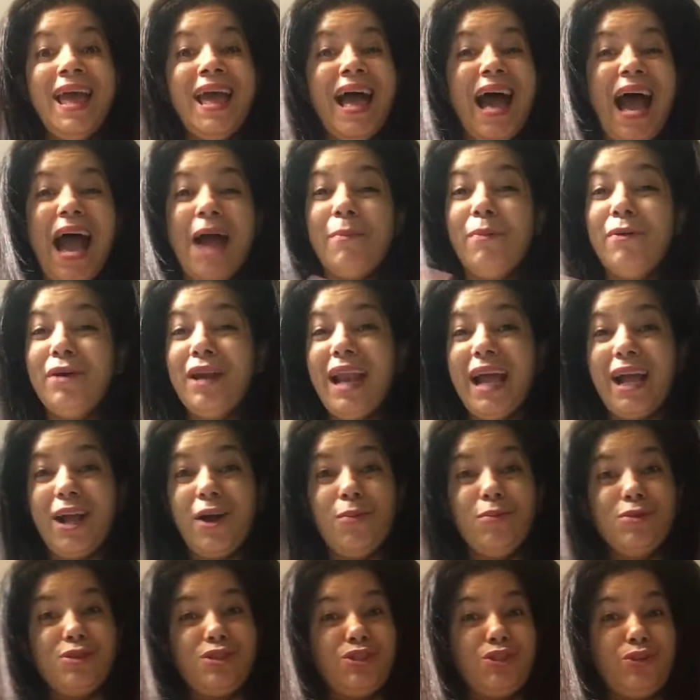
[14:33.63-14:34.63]
like
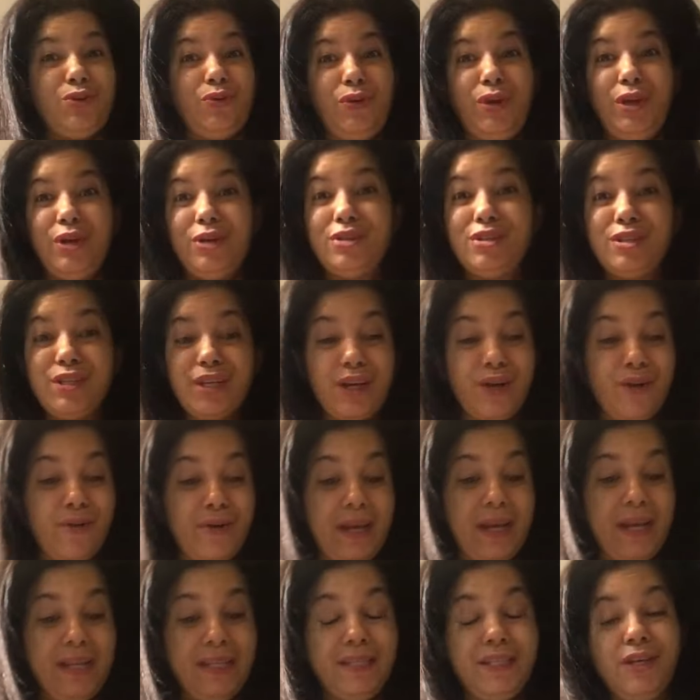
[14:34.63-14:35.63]
almost 2 years ago,
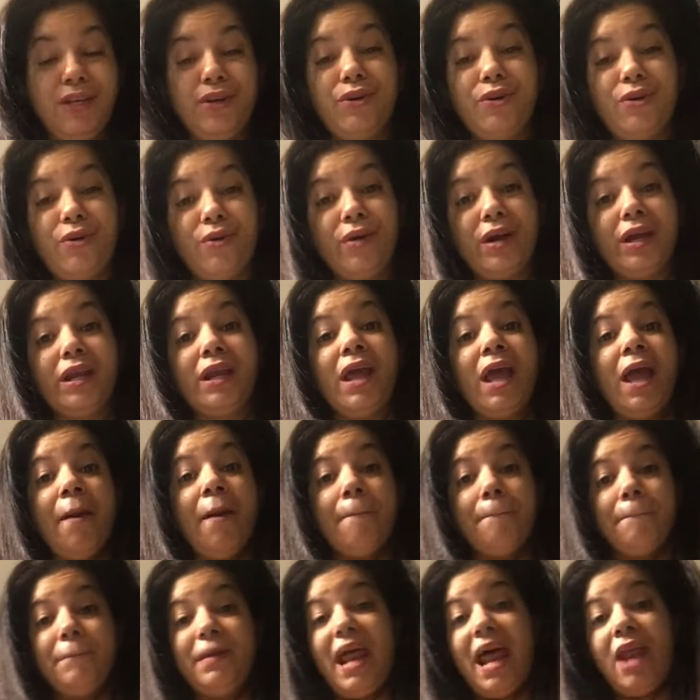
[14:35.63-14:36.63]
and it's still going,
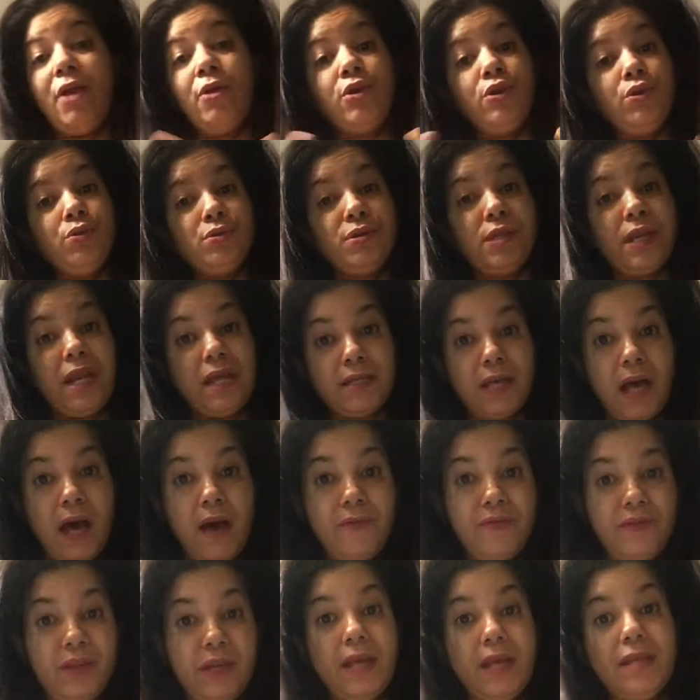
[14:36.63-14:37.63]
but I don't use it as
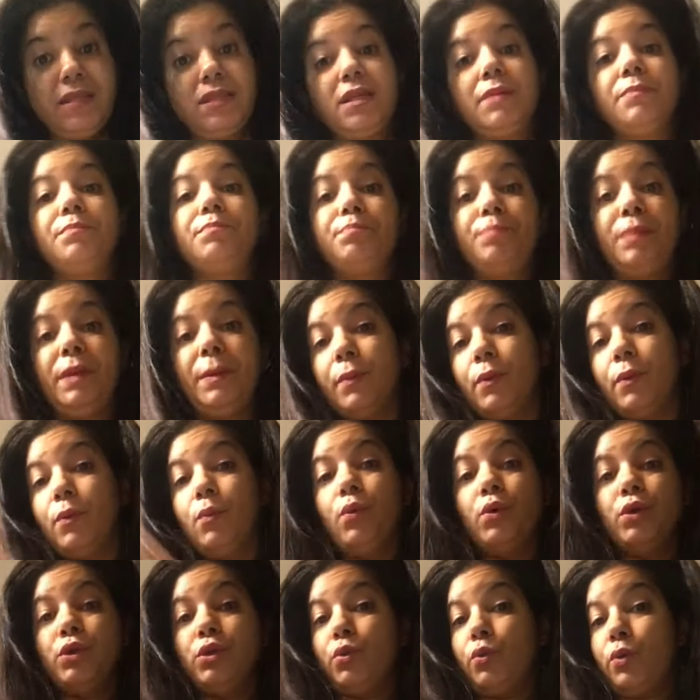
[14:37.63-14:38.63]
often as people
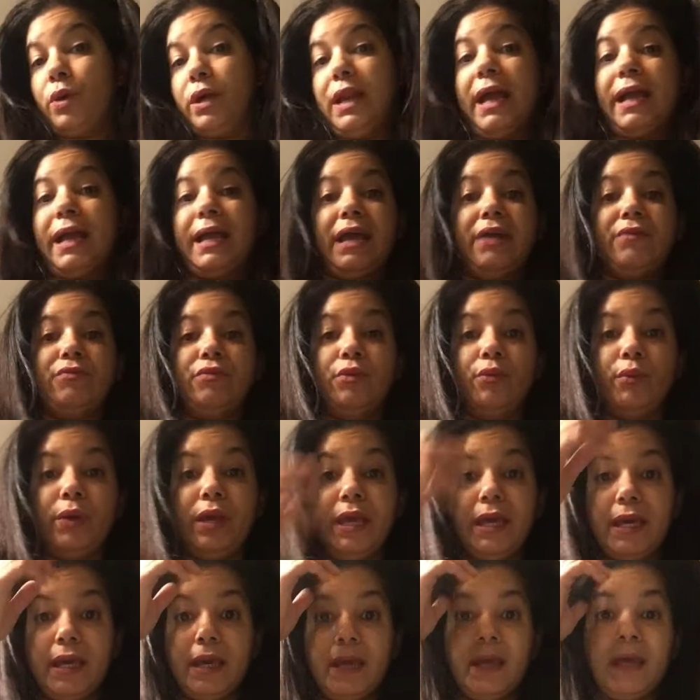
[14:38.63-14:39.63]
would do it like every
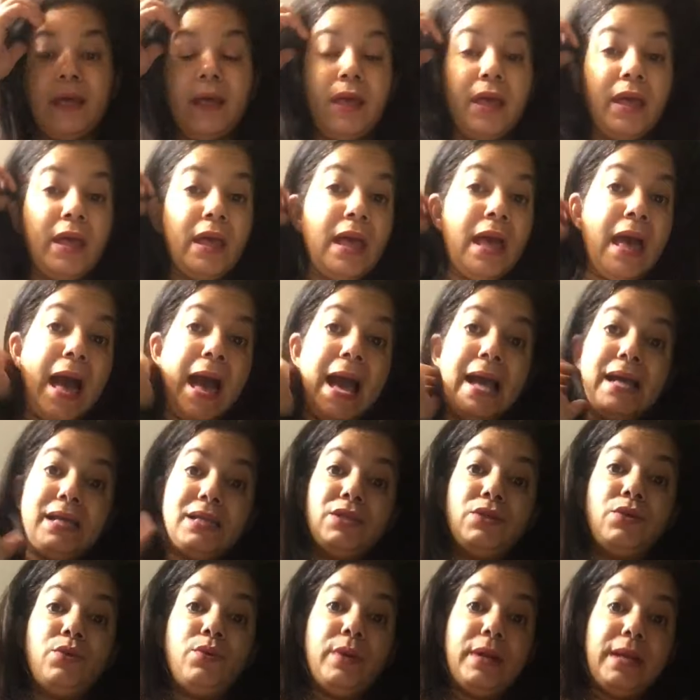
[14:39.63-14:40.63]
week. I
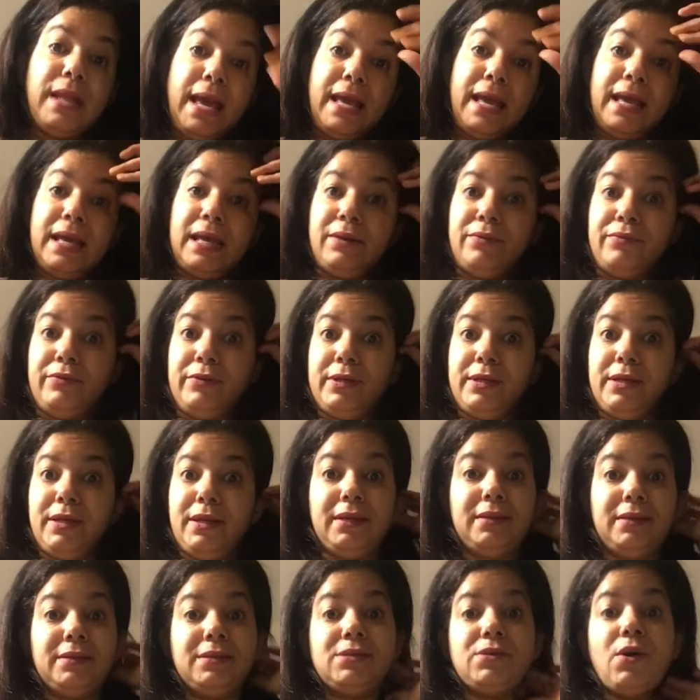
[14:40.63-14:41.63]
do it like
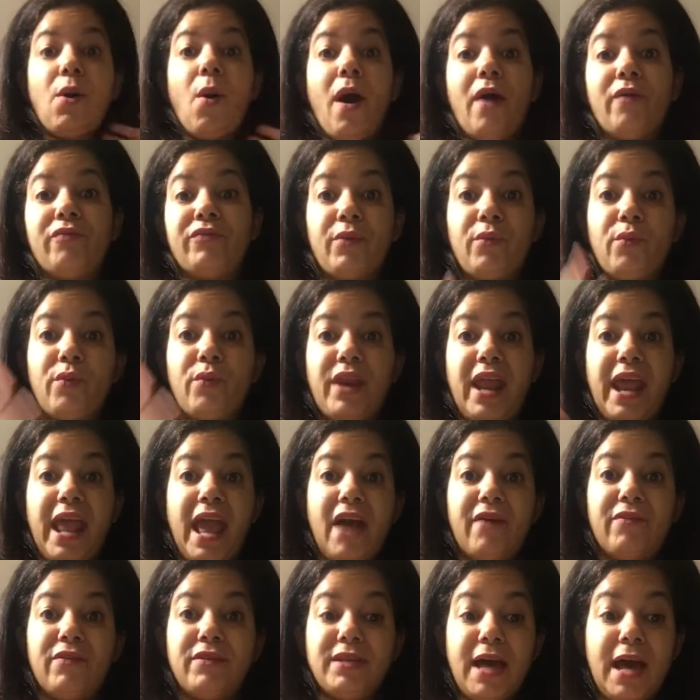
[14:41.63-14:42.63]
every so often when I
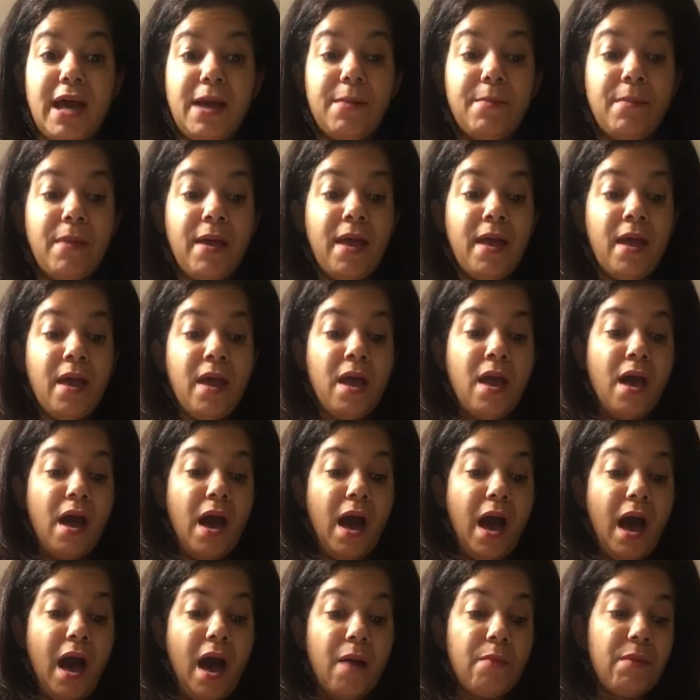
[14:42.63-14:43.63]
have the time.
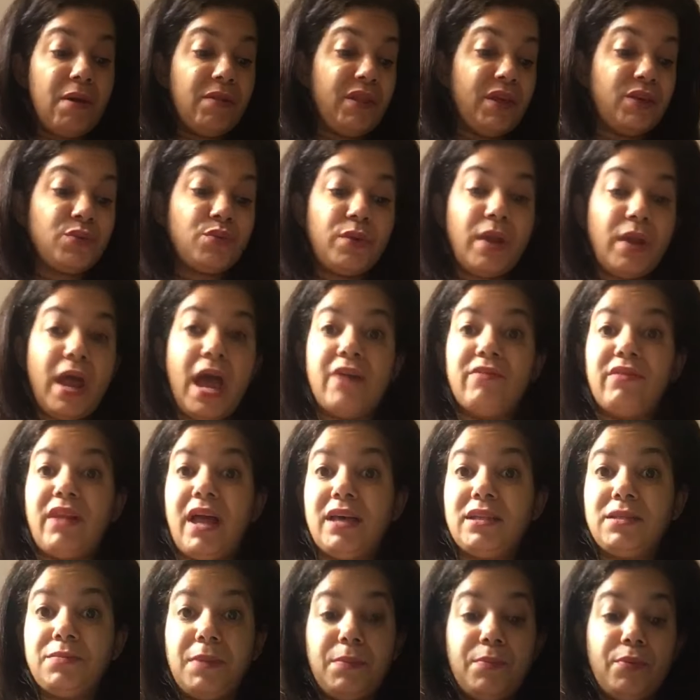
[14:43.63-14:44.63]
And this one have
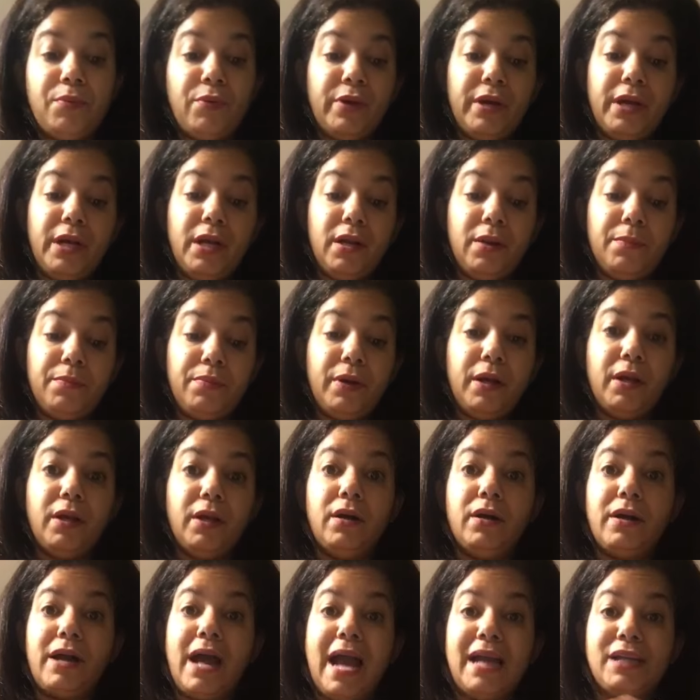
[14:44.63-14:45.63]
lasted me pretty
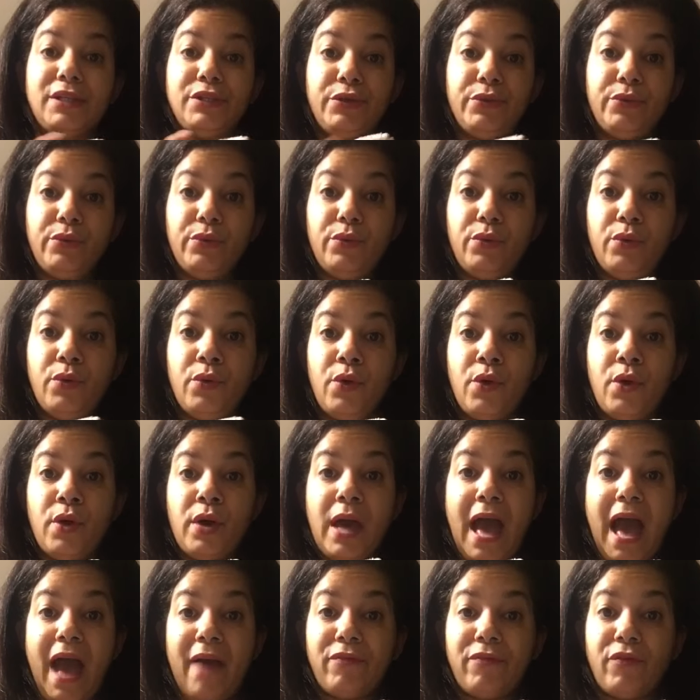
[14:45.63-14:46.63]
long. I do
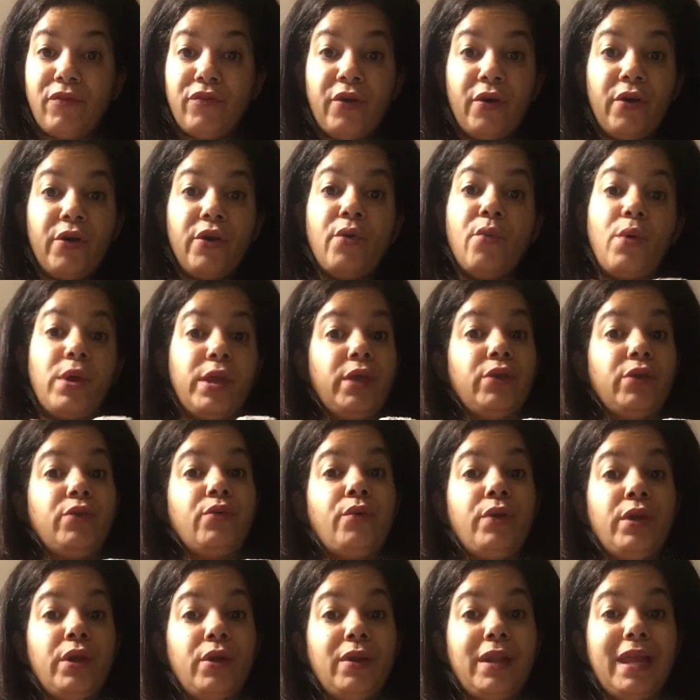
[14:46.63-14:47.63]
have to tell you, when you're
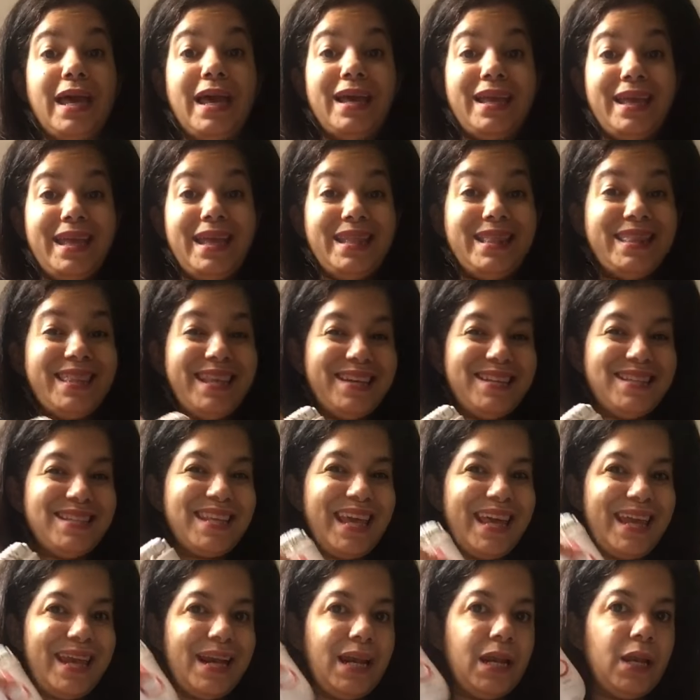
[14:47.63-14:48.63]
doing your leg, it does
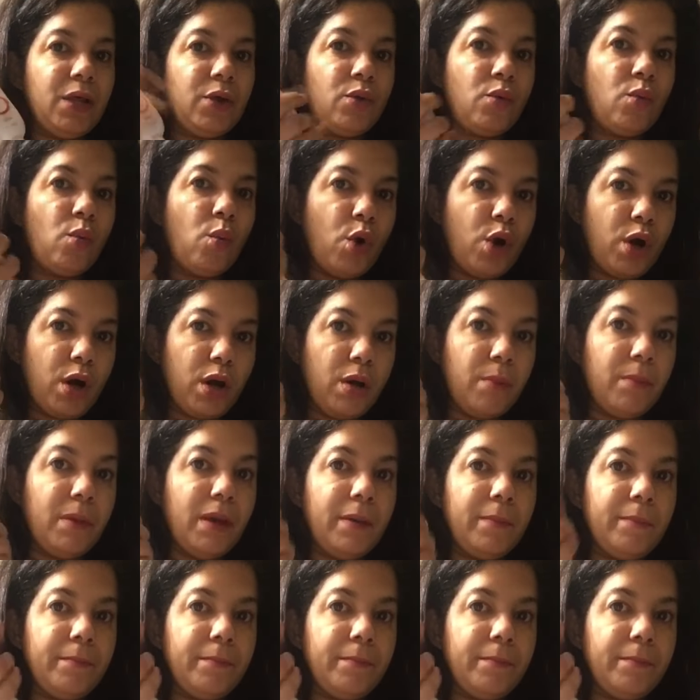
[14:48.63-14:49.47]
get a little warm.